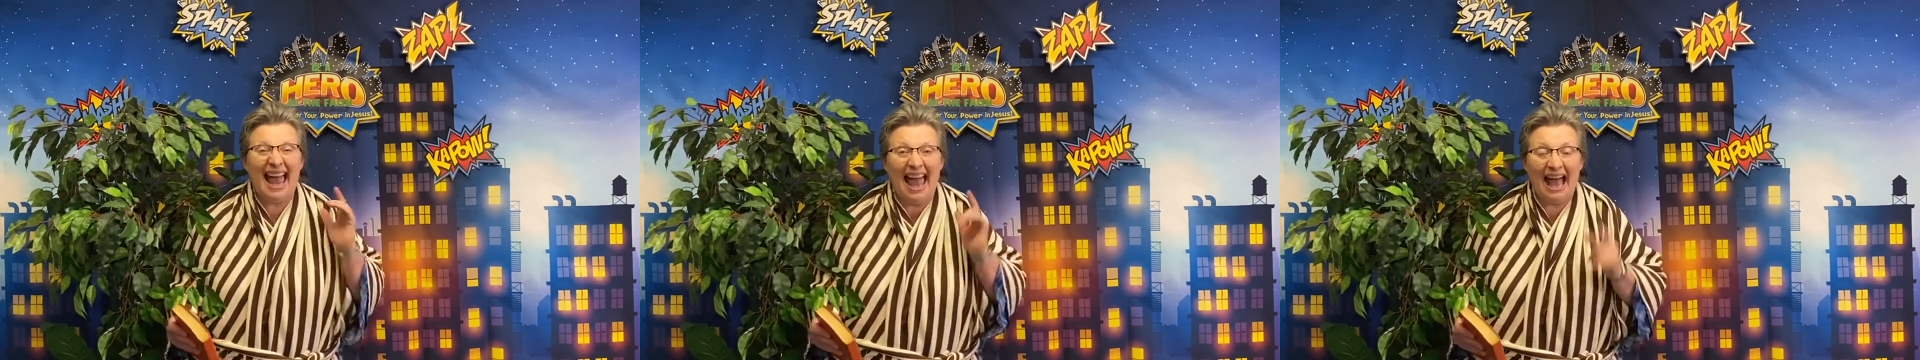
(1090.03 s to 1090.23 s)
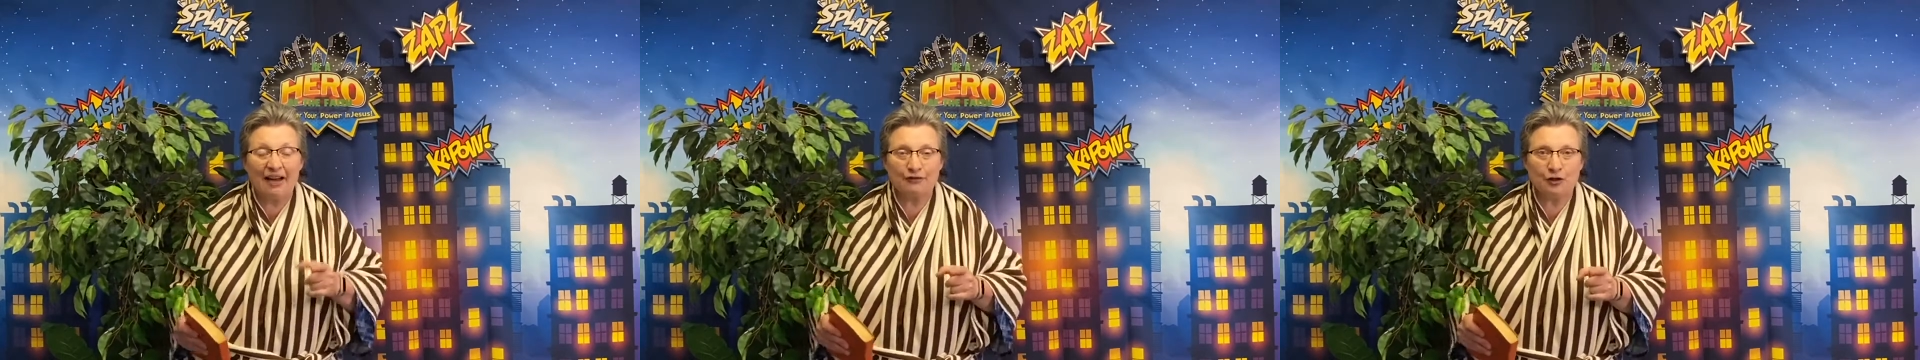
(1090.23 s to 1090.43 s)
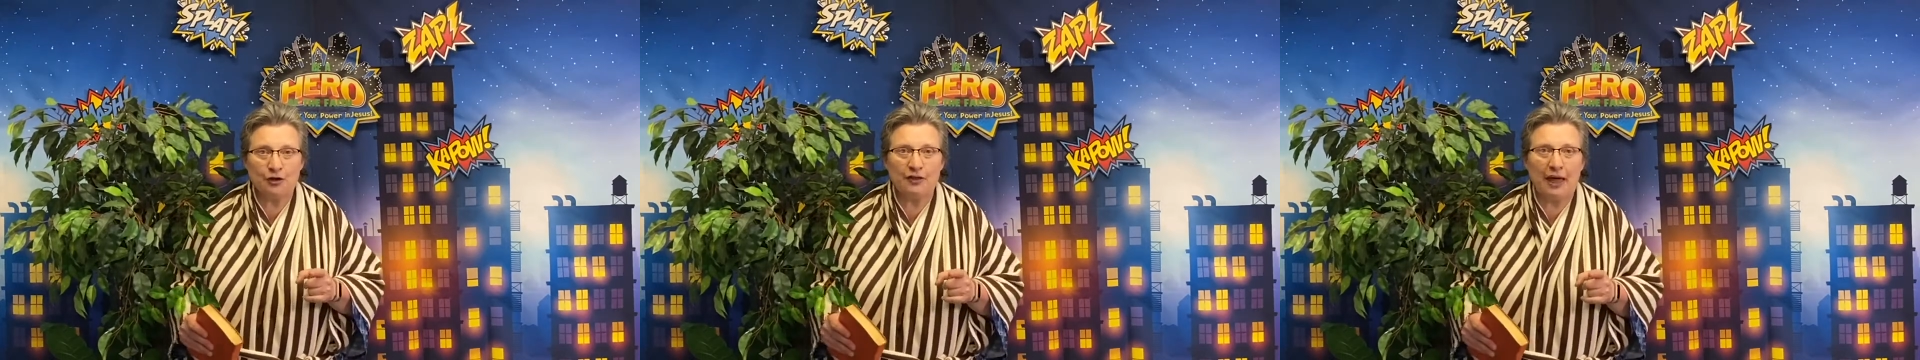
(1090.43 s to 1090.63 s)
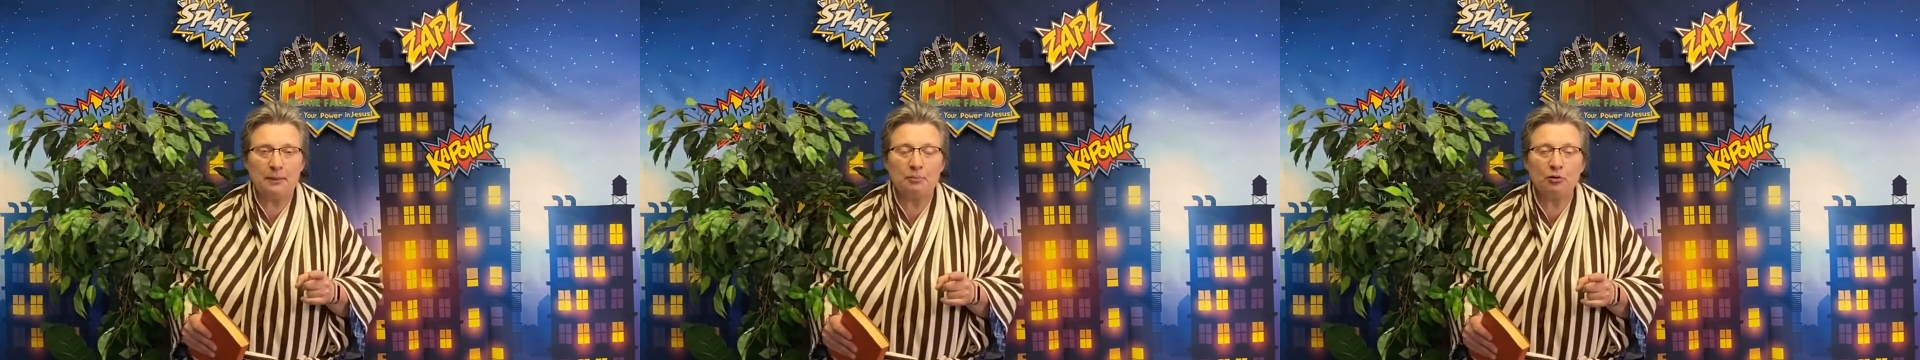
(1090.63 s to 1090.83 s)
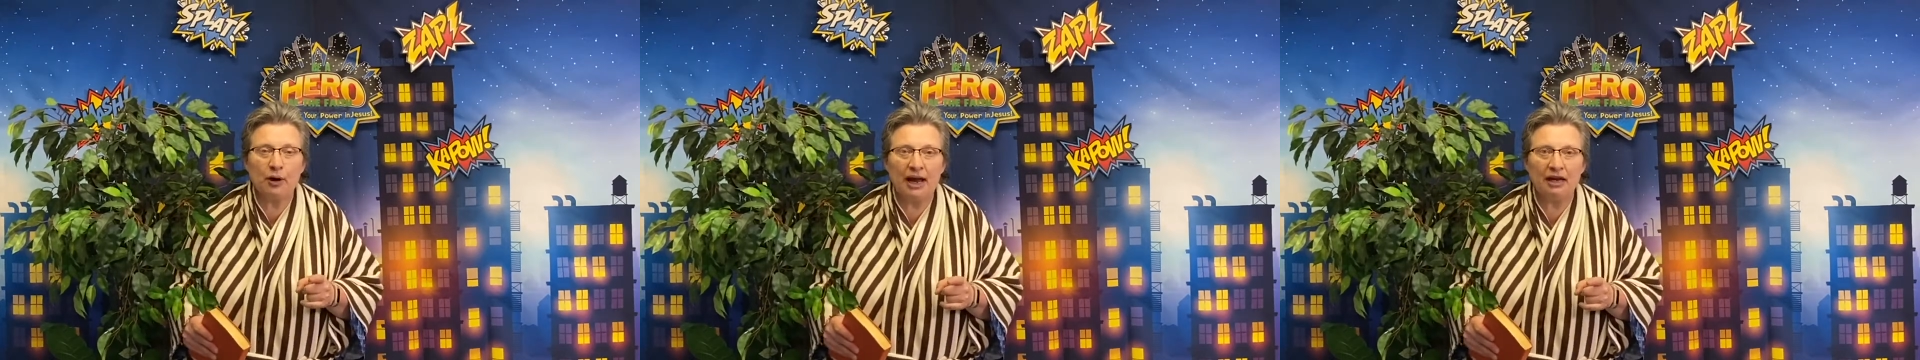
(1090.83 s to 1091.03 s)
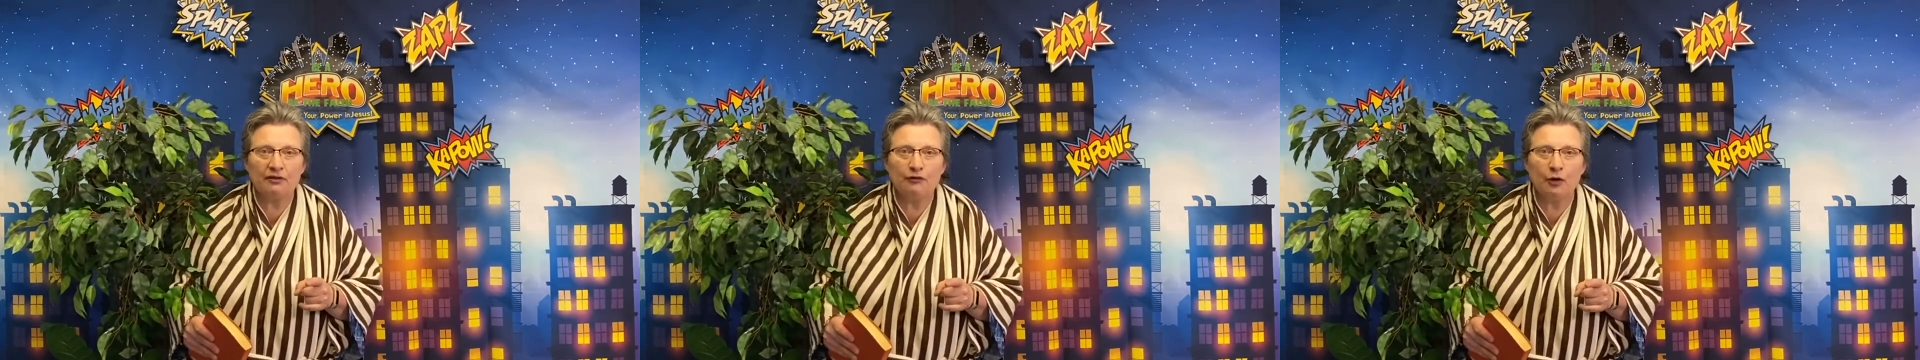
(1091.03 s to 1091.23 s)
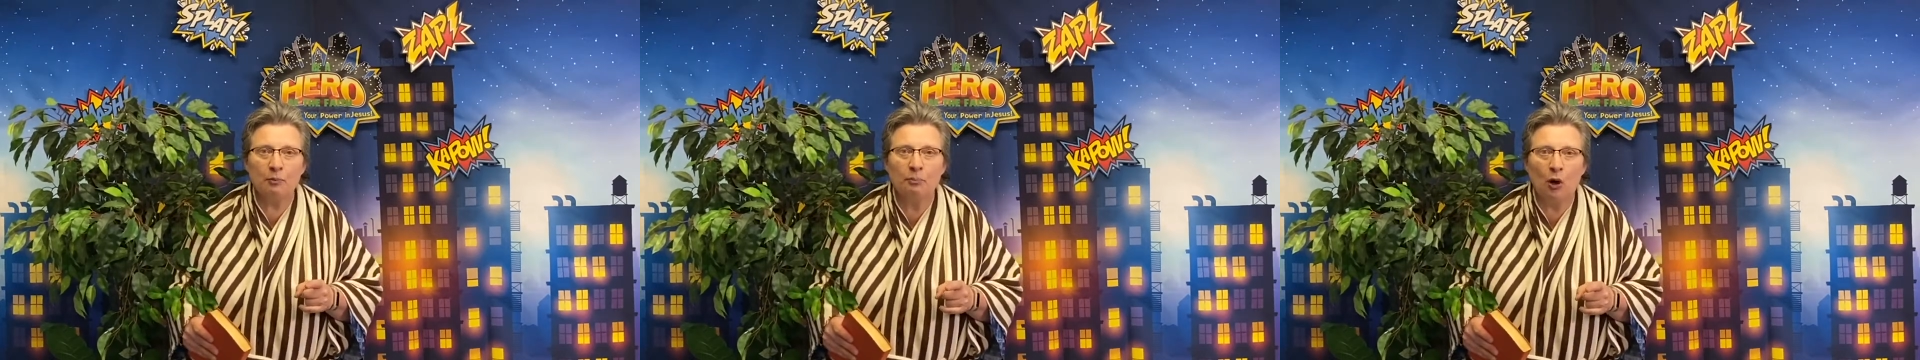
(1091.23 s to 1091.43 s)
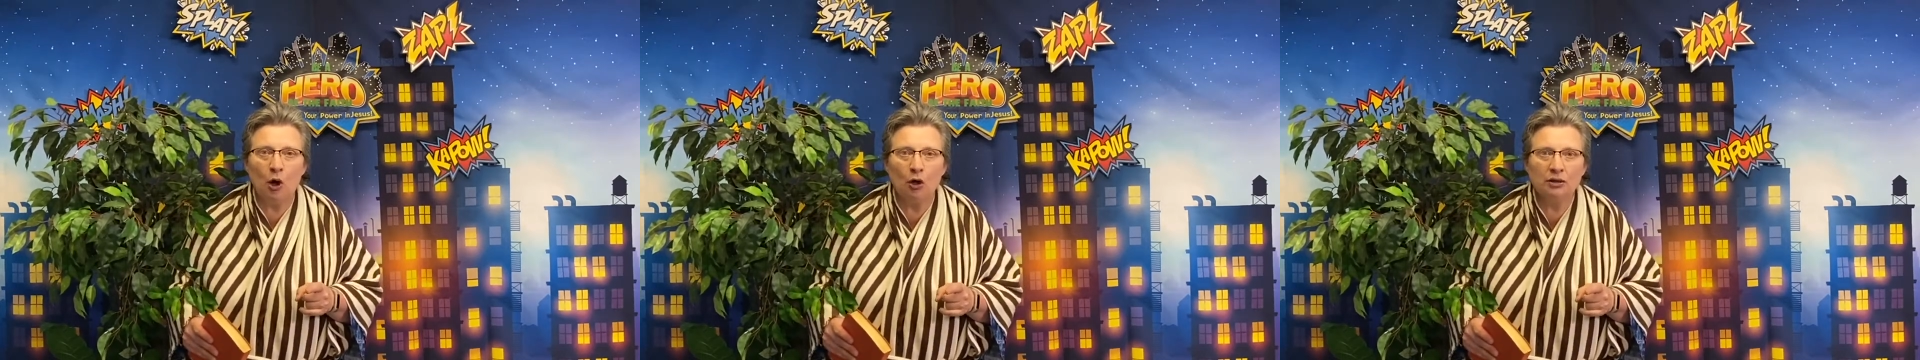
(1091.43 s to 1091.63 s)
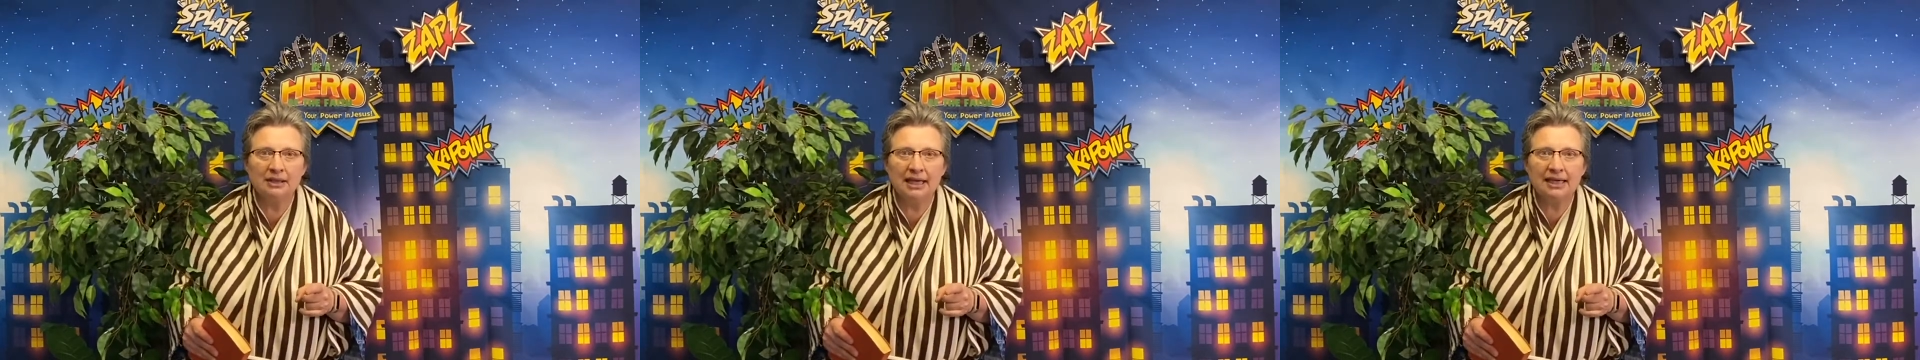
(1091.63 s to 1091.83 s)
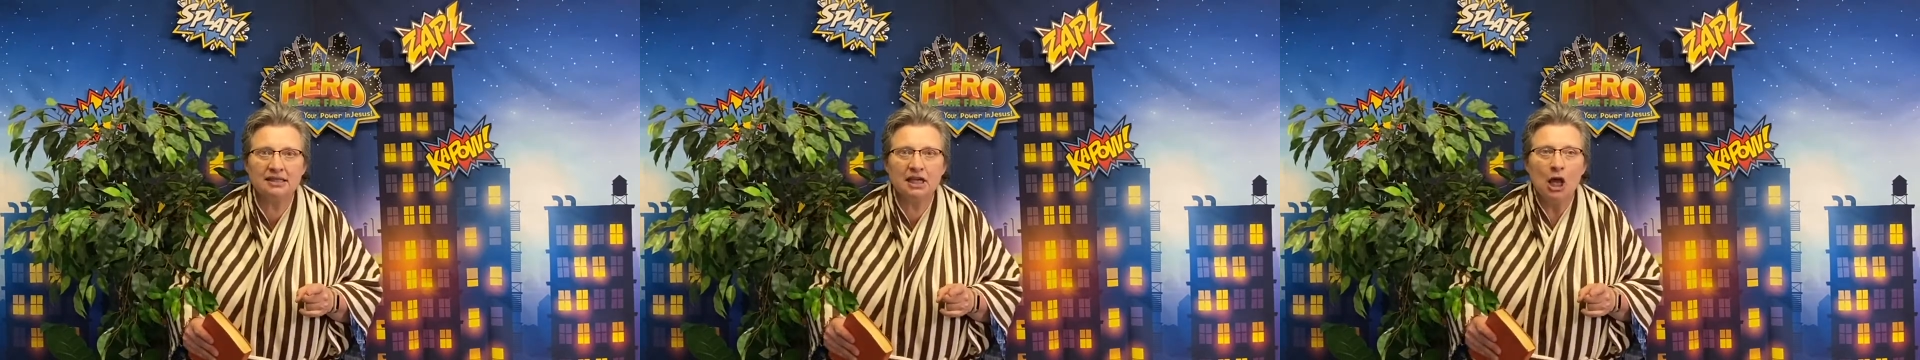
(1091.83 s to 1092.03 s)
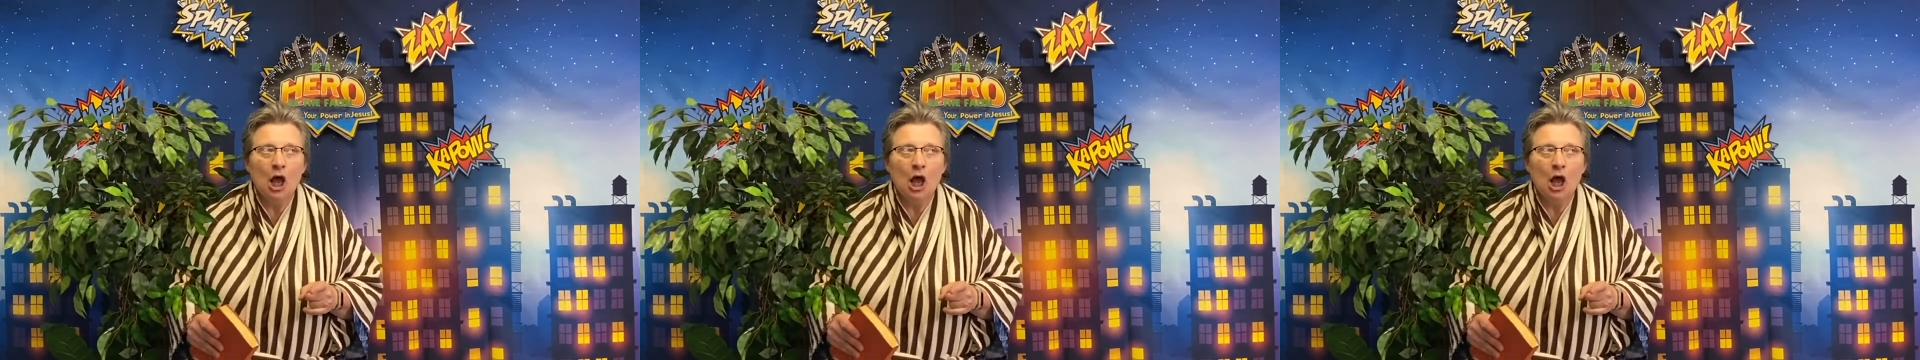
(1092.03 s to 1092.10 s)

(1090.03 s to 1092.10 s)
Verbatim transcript: after they prayed for boldness,